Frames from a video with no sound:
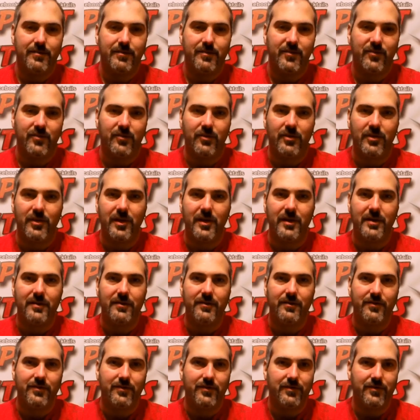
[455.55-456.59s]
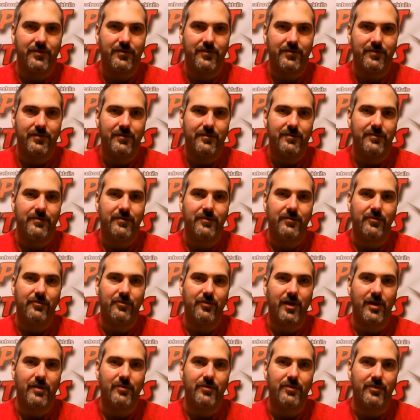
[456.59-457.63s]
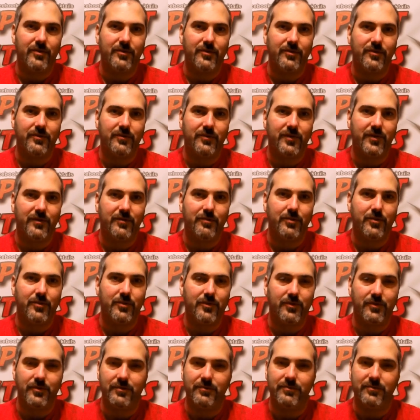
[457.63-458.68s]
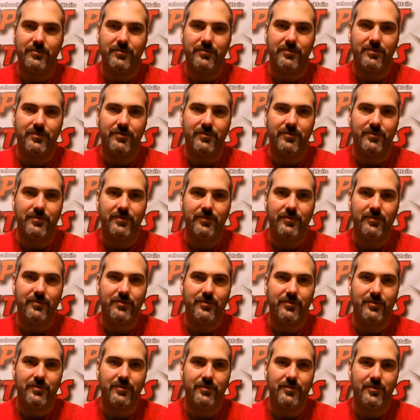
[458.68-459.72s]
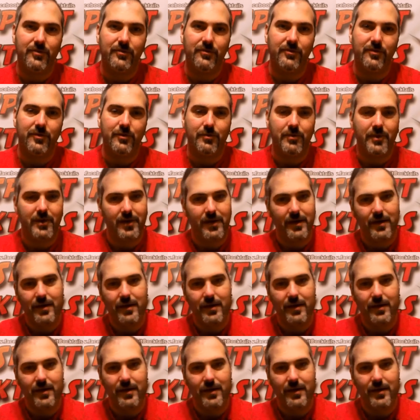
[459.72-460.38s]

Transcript: Sure like us. Subscribe to us on Facebook, on YouTube.